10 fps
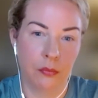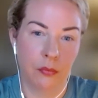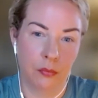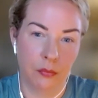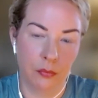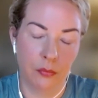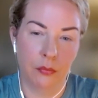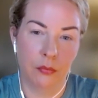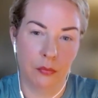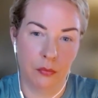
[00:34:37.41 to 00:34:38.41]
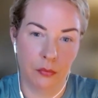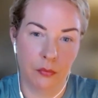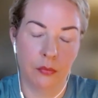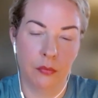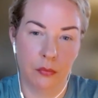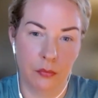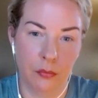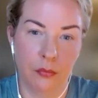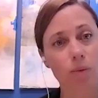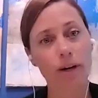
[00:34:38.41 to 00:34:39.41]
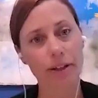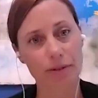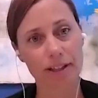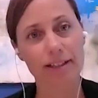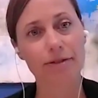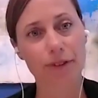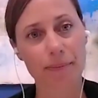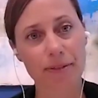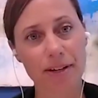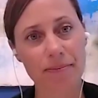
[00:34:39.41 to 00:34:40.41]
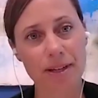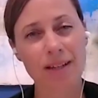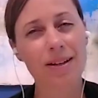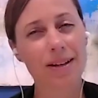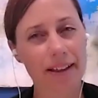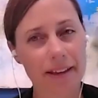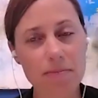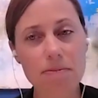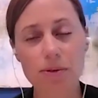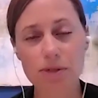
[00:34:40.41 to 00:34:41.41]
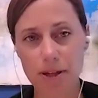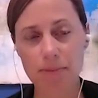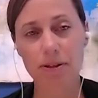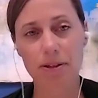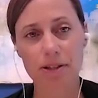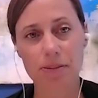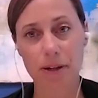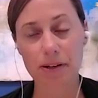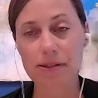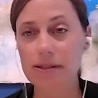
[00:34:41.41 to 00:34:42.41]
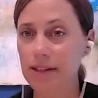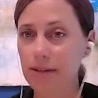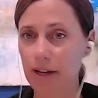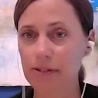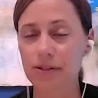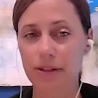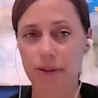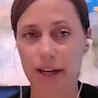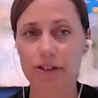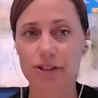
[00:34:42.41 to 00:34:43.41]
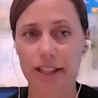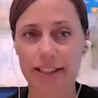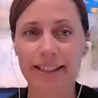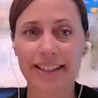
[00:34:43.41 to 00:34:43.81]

I think if you just told people what you needed from them, I think most people, our experience is they rise to the occasion,